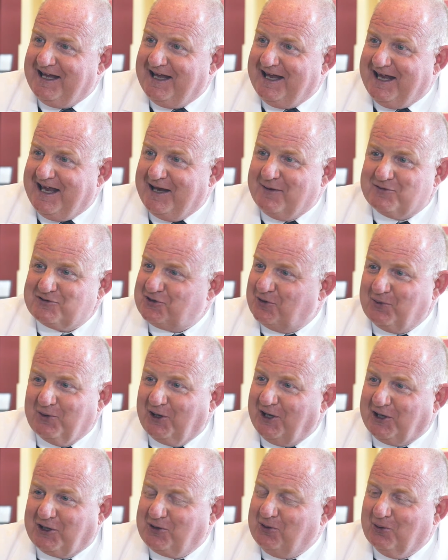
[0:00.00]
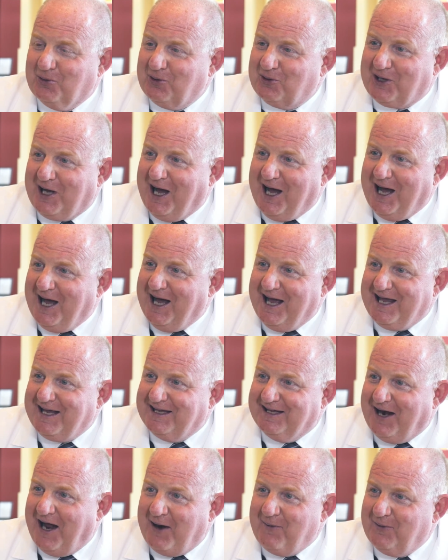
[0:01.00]
he was a really cool guy
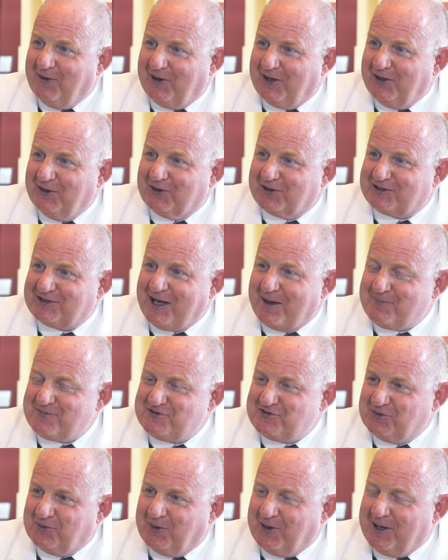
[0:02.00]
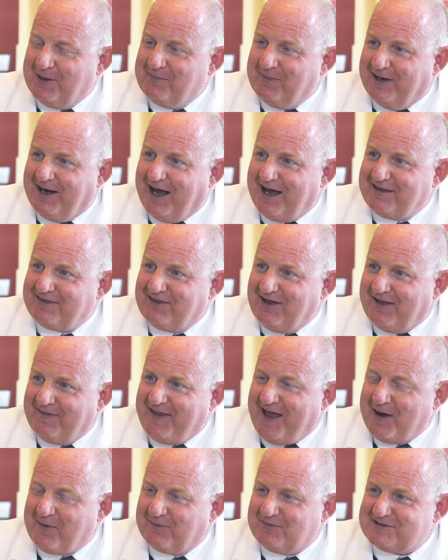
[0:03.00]
and I really looked up to him, and I thought
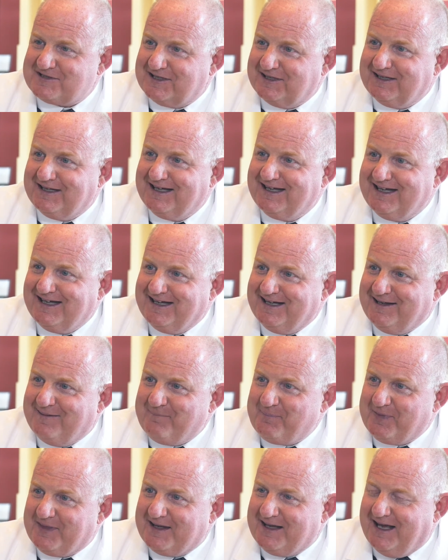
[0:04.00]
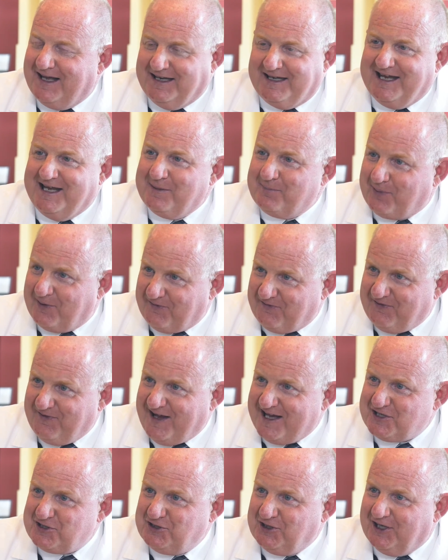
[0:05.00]
that was a neat
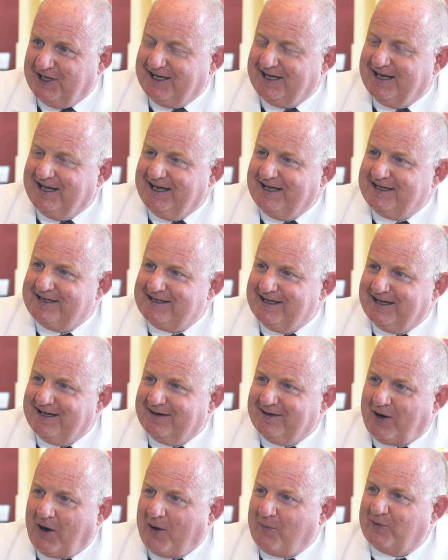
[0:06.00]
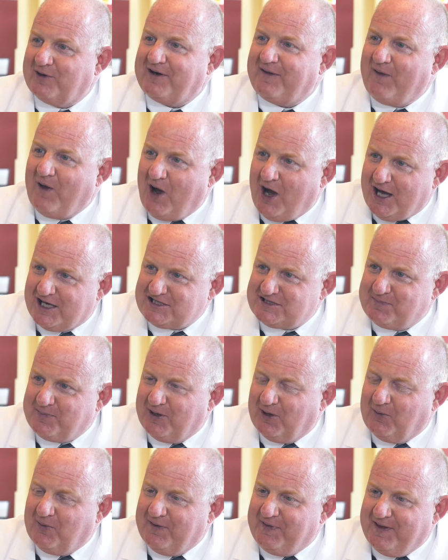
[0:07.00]
profession, and I went to the
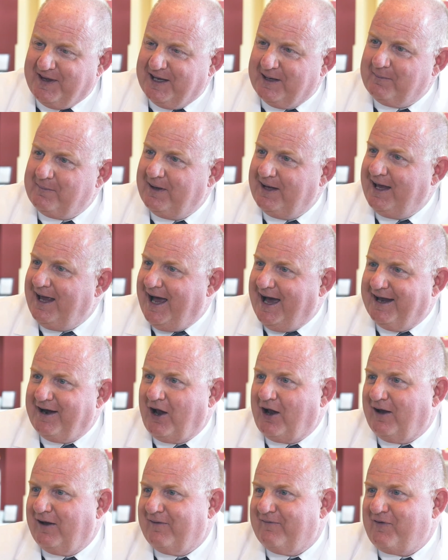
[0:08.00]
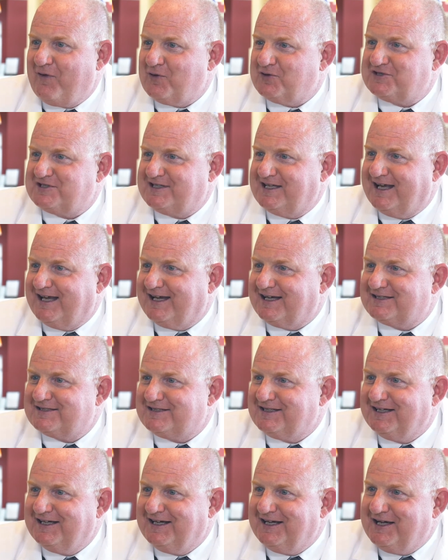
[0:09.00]
hospital with him, and all of those
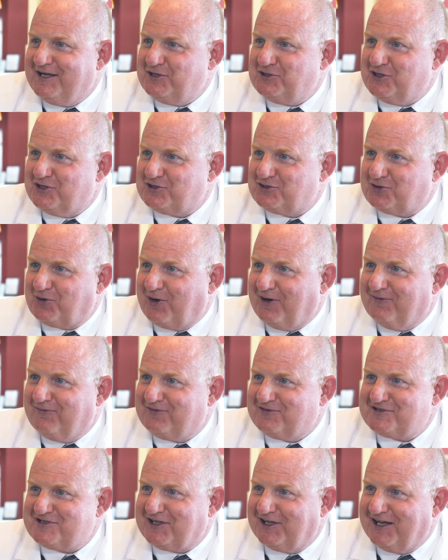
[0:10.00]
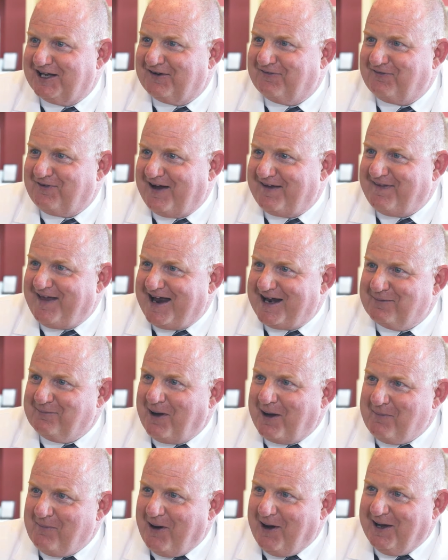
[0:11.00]
things just sort of solidified that in
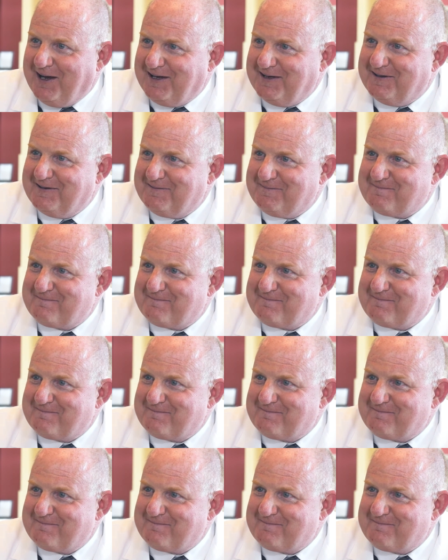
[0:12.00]
my mind.